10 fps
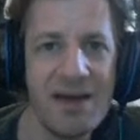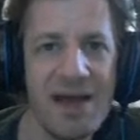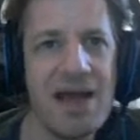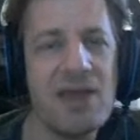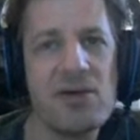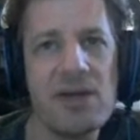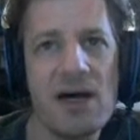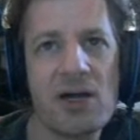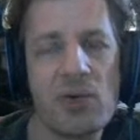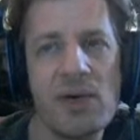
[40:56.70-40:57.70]
and they're
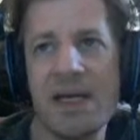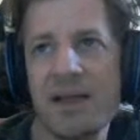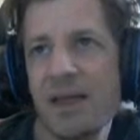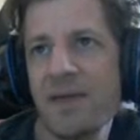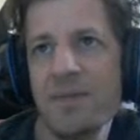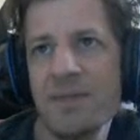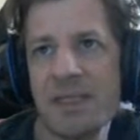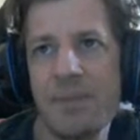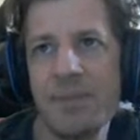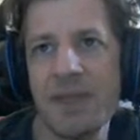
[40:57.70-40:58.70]
not great. Give them
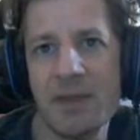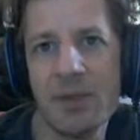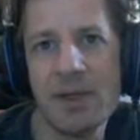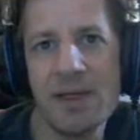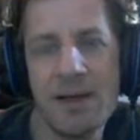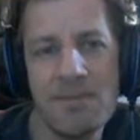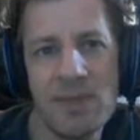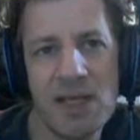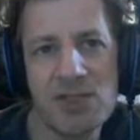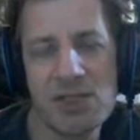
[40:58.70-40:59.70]
something, will ya?
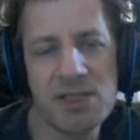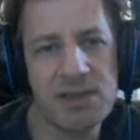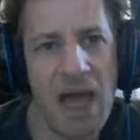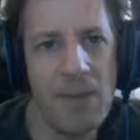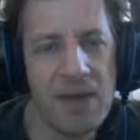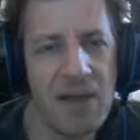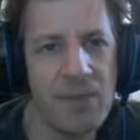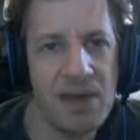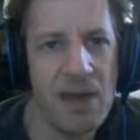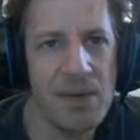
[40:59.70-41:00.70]
It's just epic,
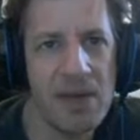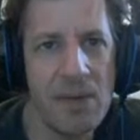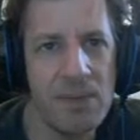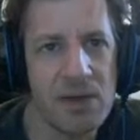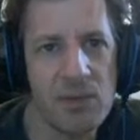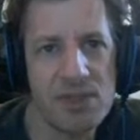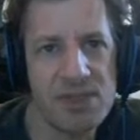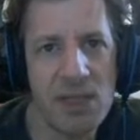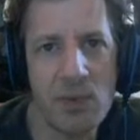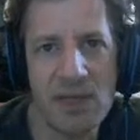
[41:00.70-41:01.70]
epic, epic, epic. We're
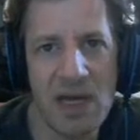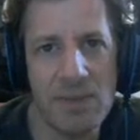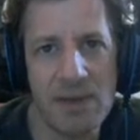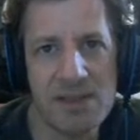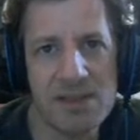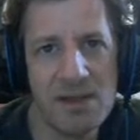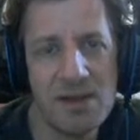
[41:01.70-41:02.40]
stuck with epics.